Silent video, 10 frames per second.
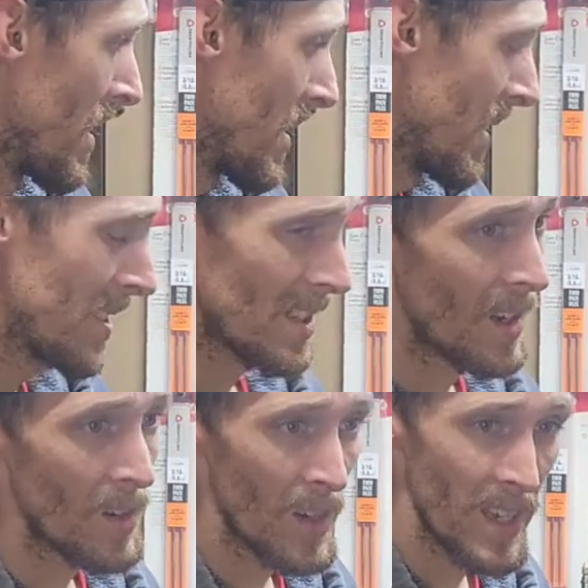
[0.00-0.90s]
that this
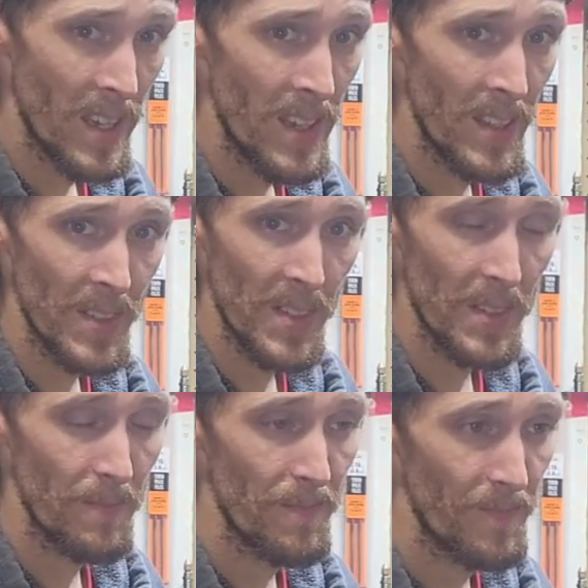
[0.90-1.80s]
saw
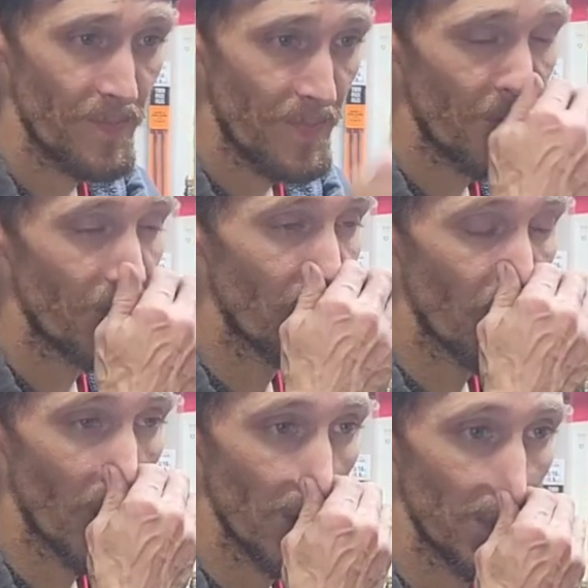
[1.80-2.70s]
has
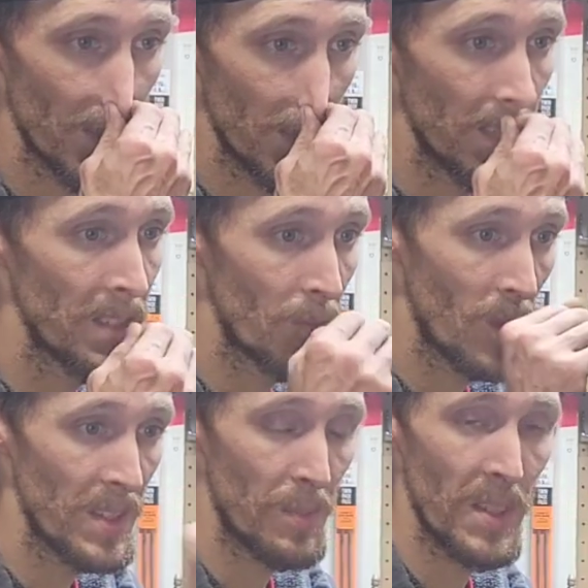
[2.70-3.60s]
versus
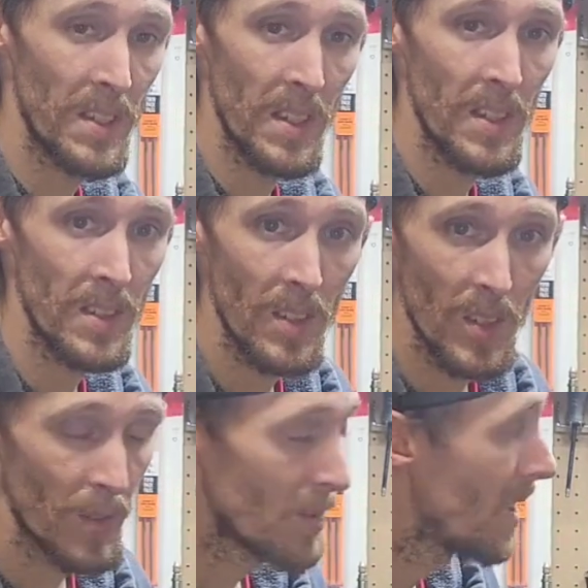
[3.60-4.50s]
what's been done to
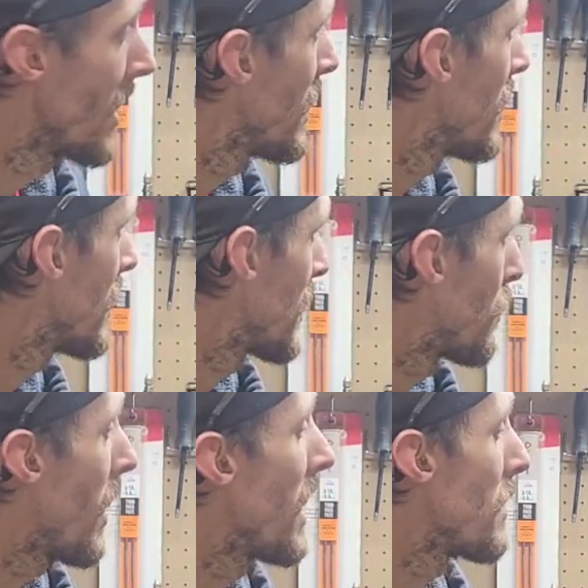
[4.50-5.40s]
the 380, this
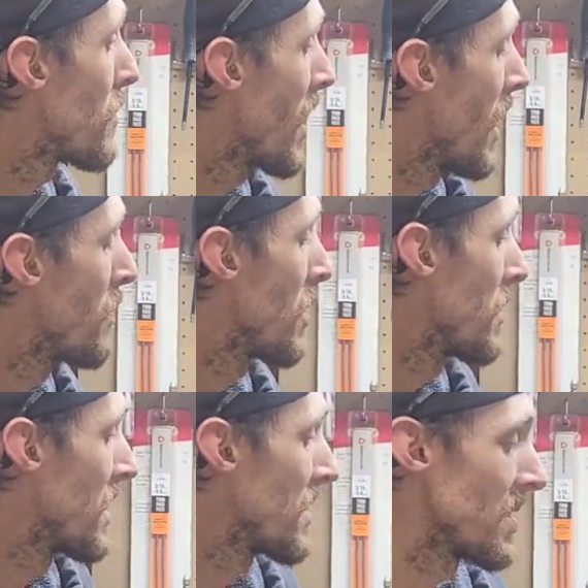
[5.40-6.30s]
pipe
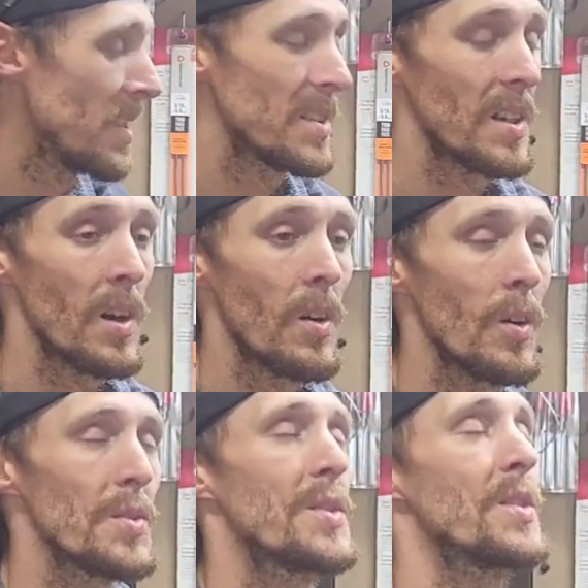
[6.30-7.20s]
complements this
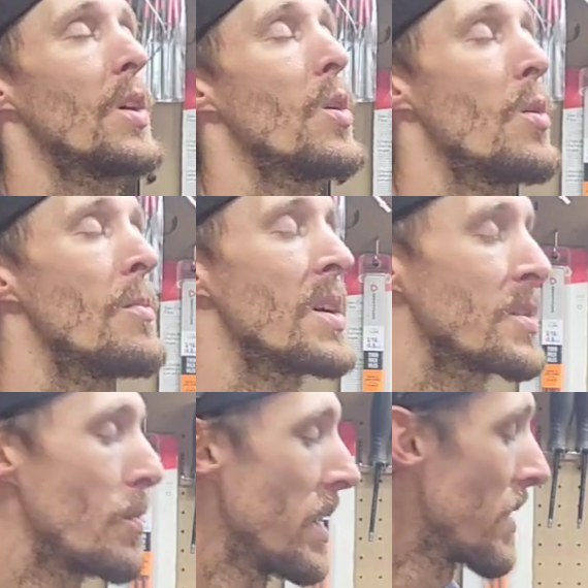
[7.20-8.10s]
saw so much
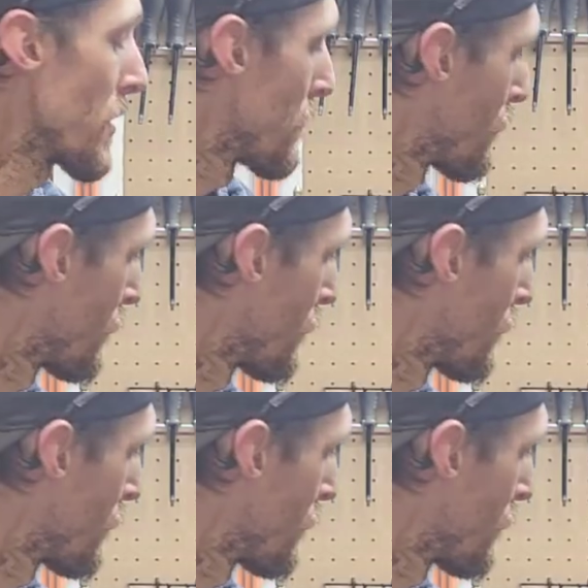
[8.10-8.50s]
better.